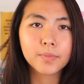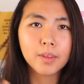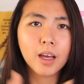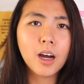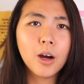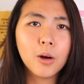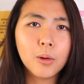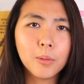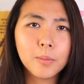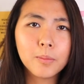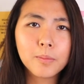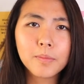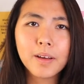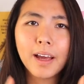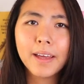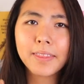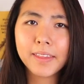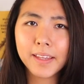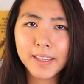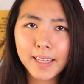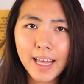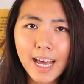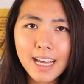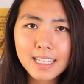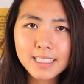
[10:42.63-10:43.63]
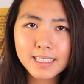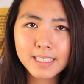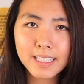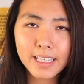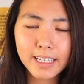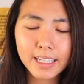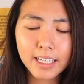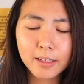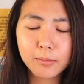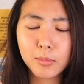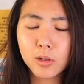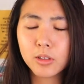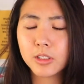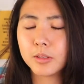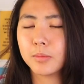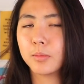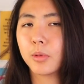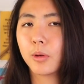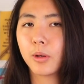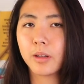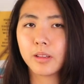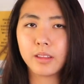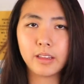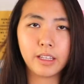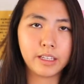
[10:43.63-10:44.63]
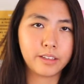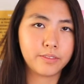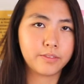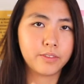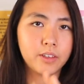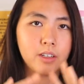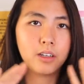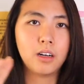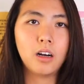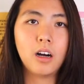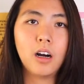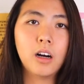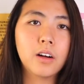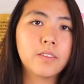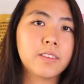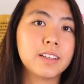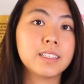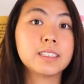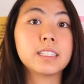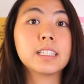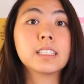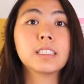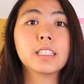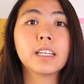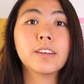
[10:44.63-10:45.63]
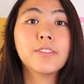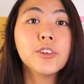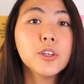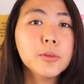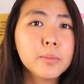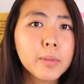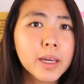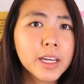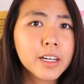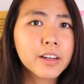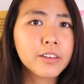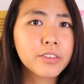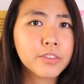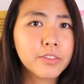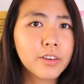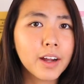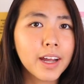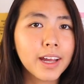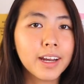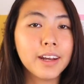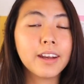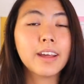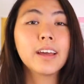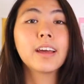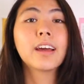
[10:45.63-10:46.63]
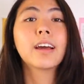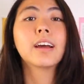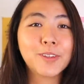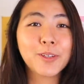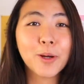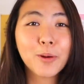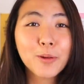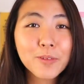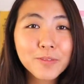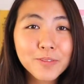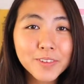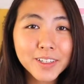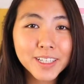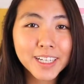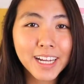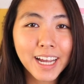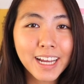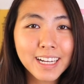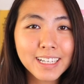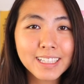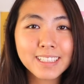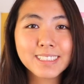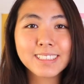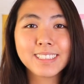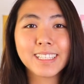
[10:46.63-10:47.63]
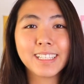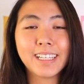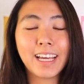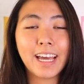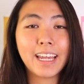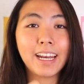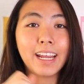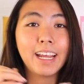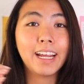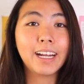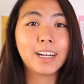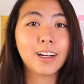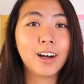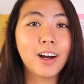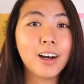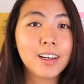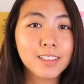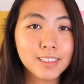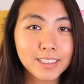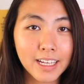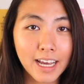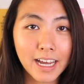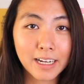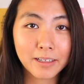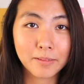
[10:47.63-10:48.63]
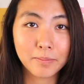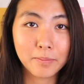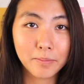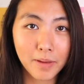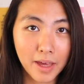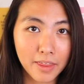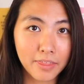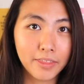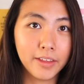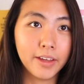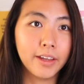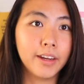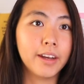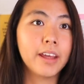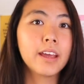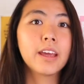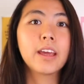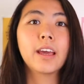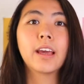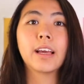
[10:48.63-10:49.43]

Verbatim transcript: Oh, and the last thing and most important thing for all these is if you make a friend, don't forget to get a contact method.